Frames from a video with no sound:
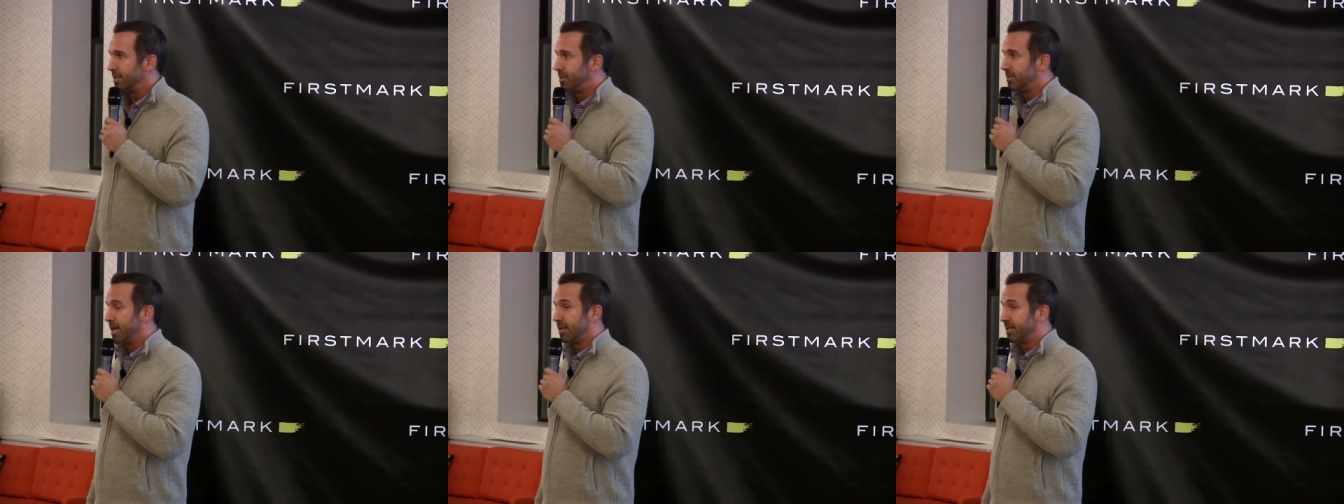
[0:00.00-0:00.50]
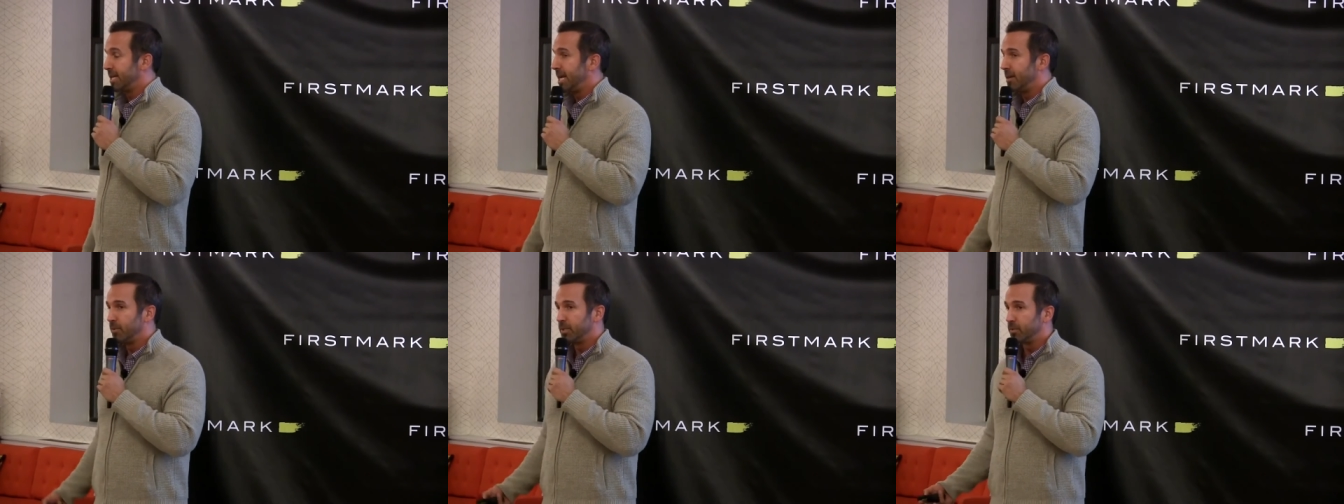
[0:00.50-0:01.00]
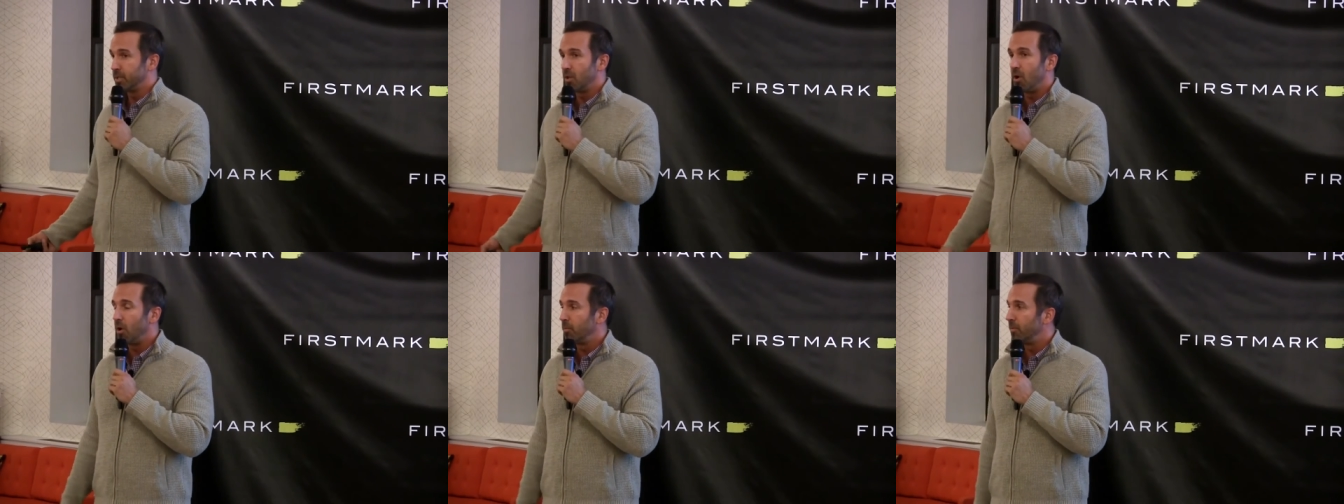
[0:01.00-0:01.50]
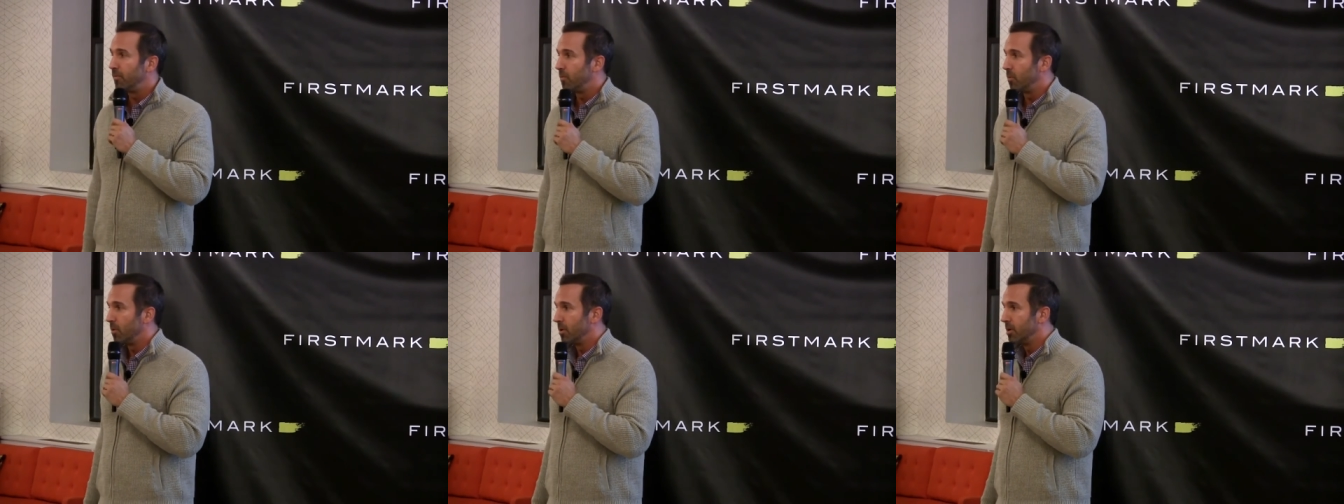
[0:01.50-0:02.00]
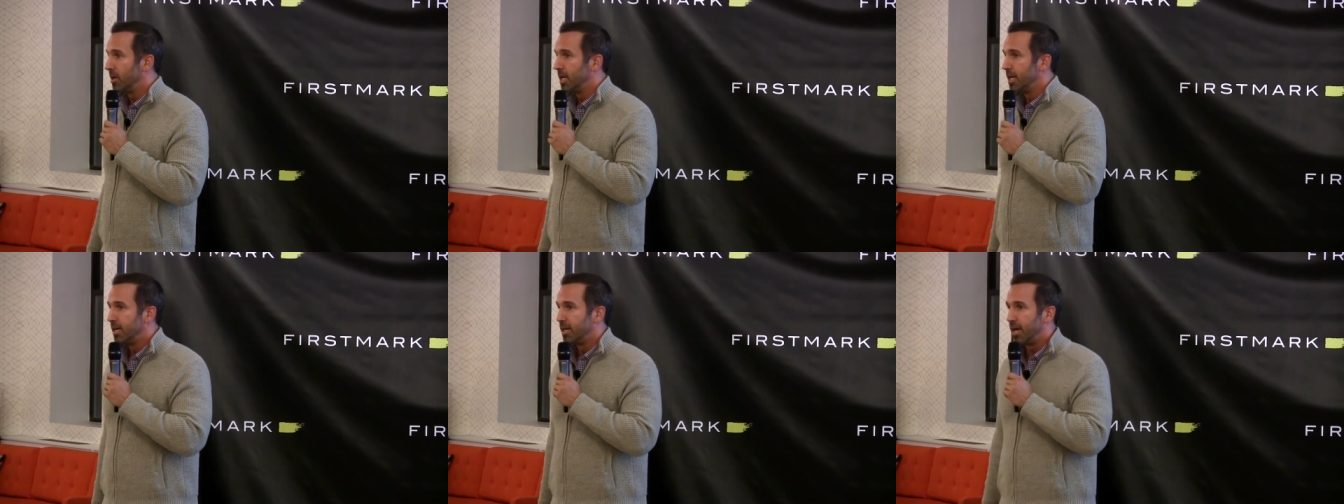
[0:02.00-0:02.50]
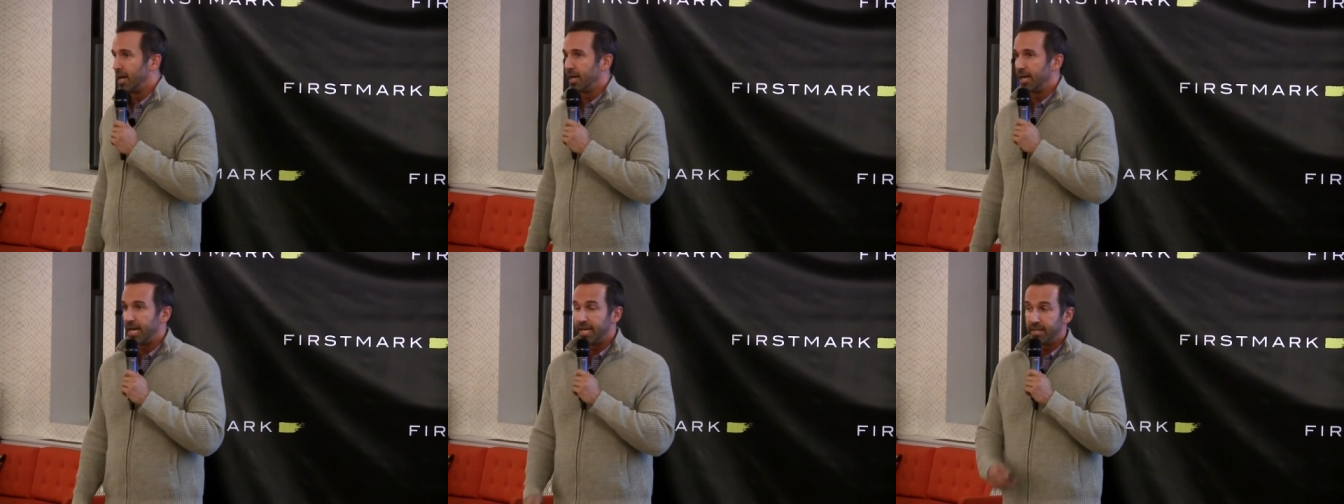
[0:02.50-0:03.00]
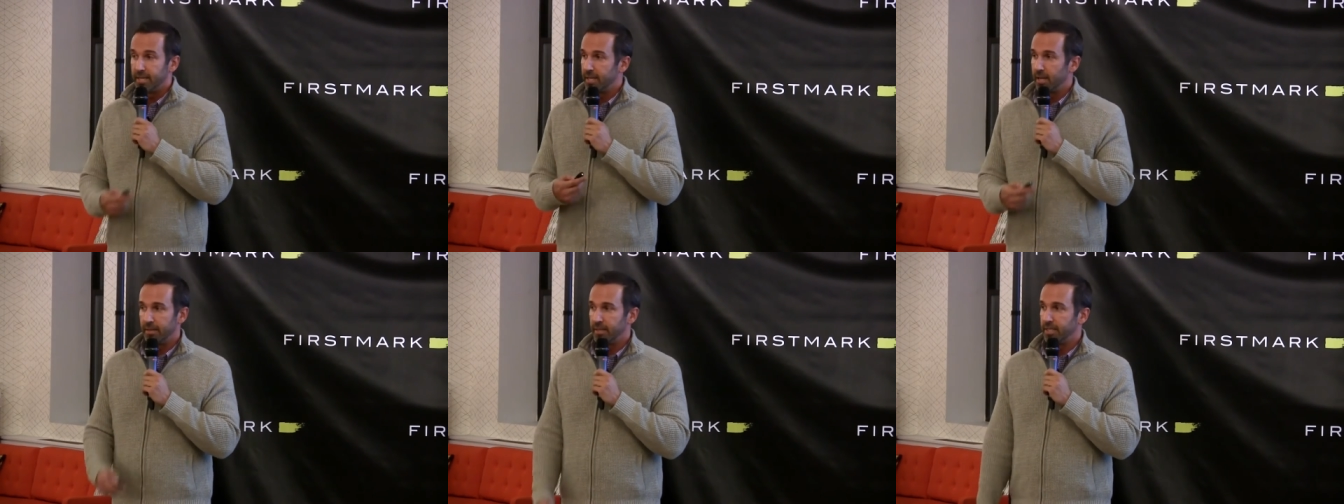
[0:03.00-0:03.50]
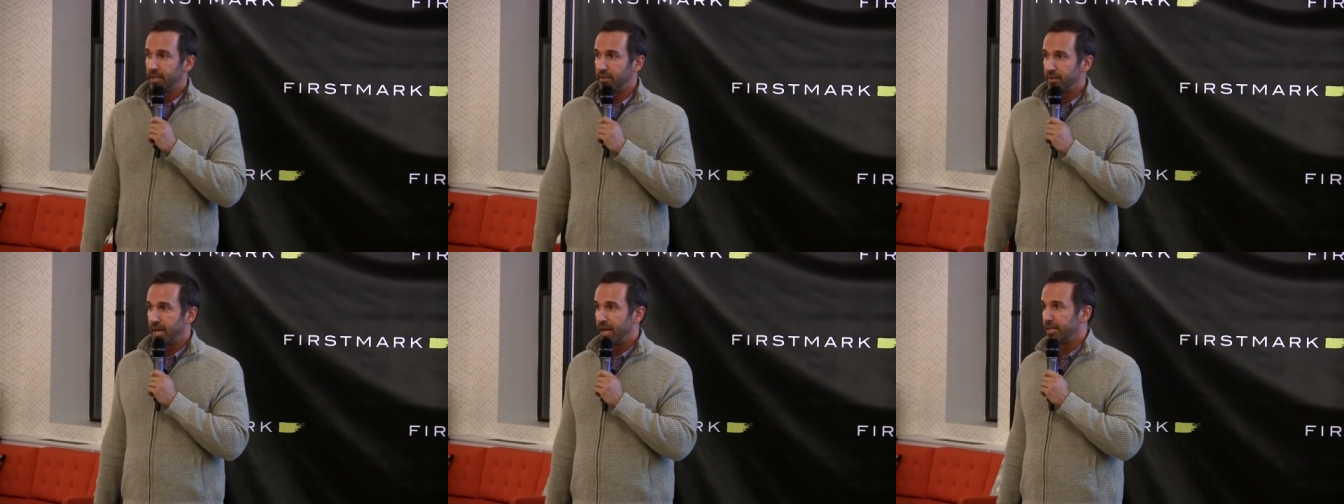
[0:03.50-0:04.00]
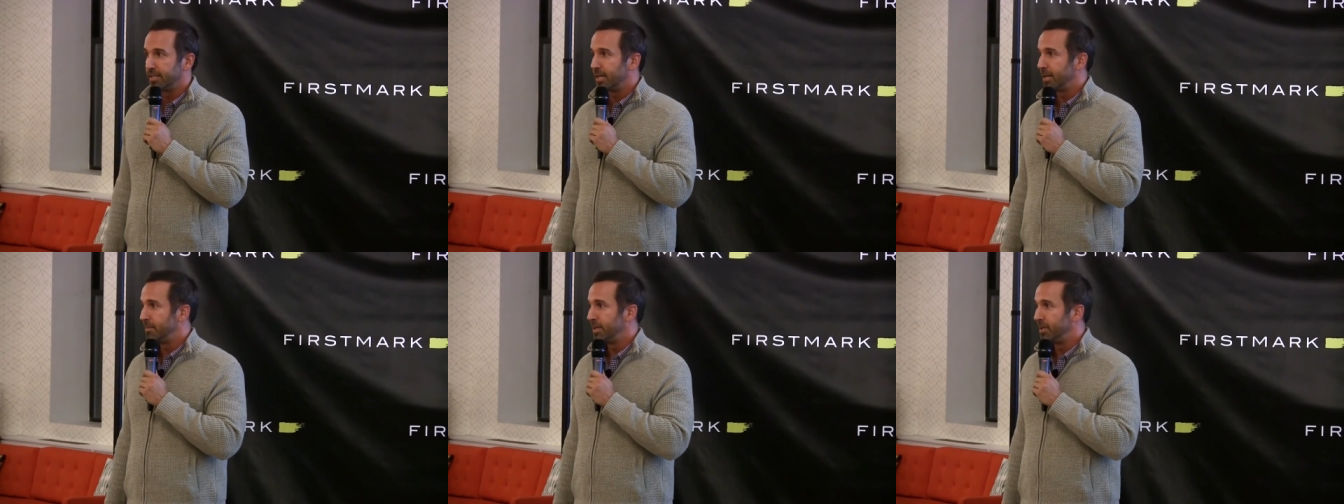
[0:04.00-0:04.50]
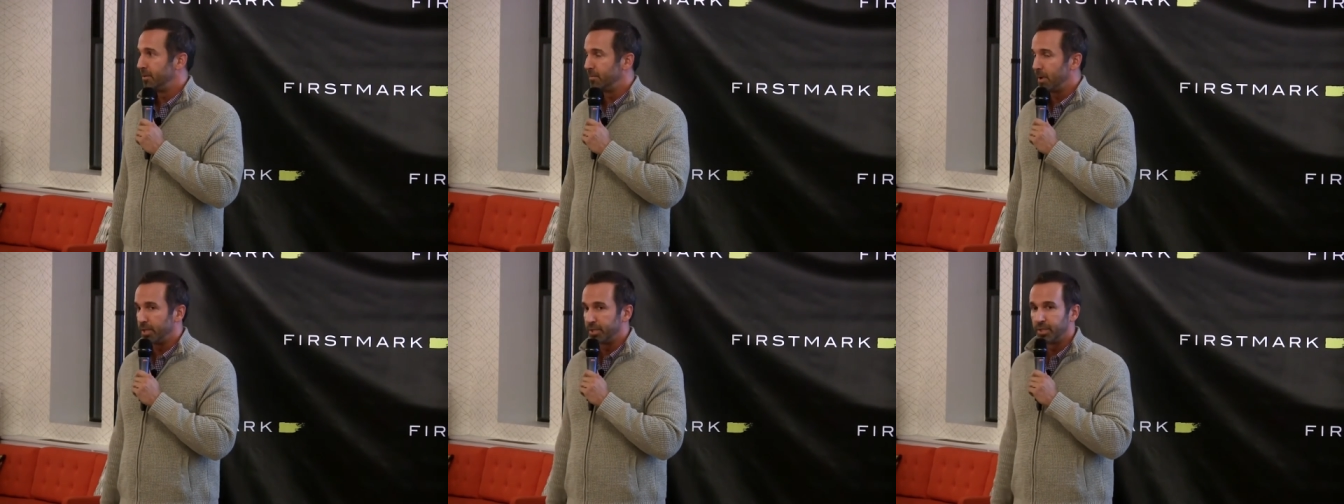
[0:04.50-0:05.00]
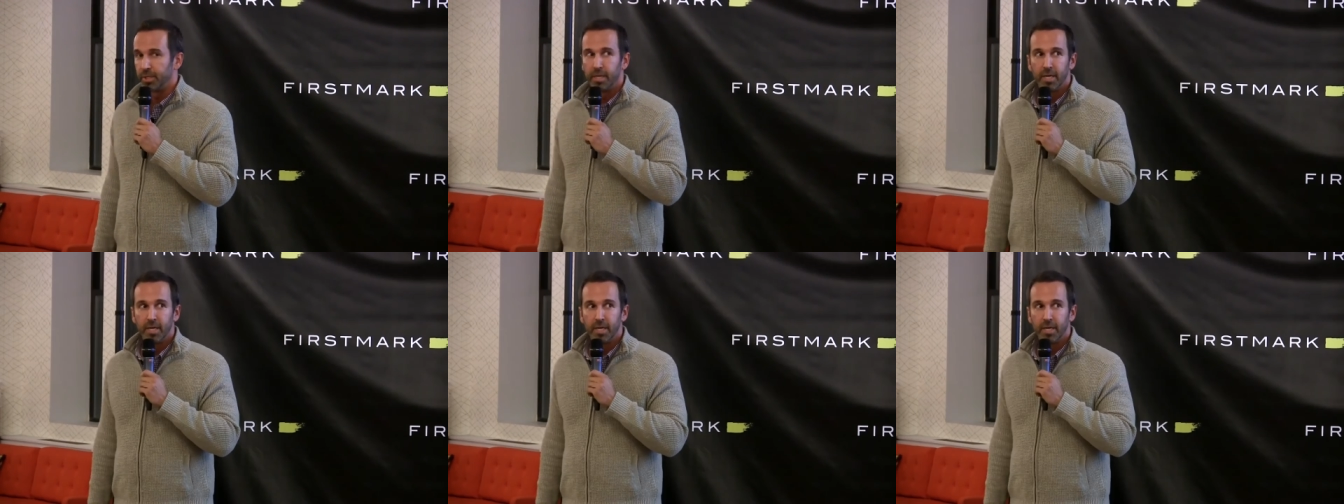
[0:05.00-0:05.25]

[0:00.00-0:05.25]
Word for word: in 2008, which was long before uh, any of the, uh, these other guys had been doing much,